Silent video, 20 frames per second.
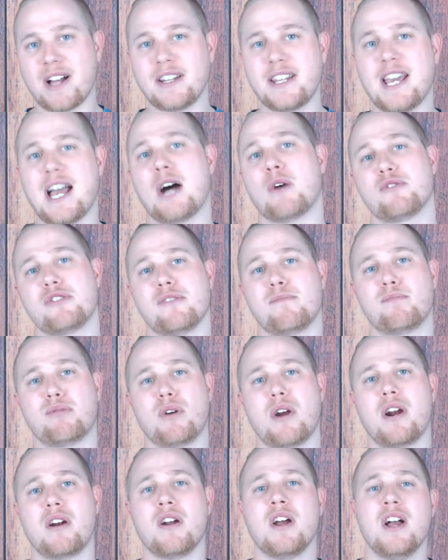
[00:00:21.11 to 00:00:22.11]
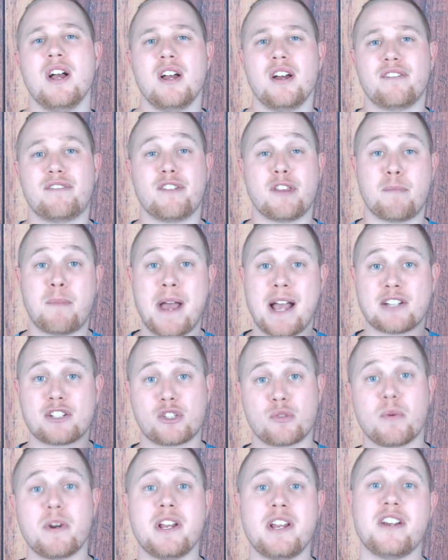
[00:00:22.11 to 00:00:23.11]
Valley House of Prayer for the
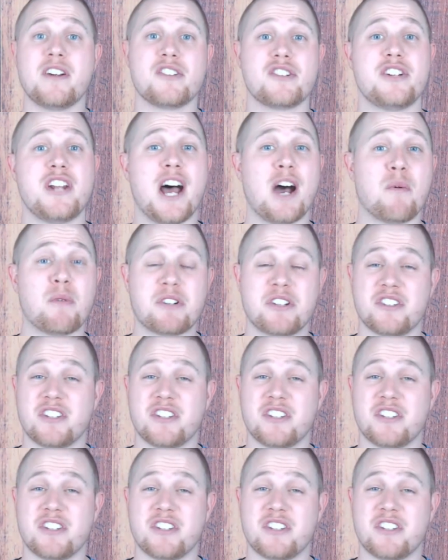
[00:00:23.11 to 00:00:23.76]
past three years now,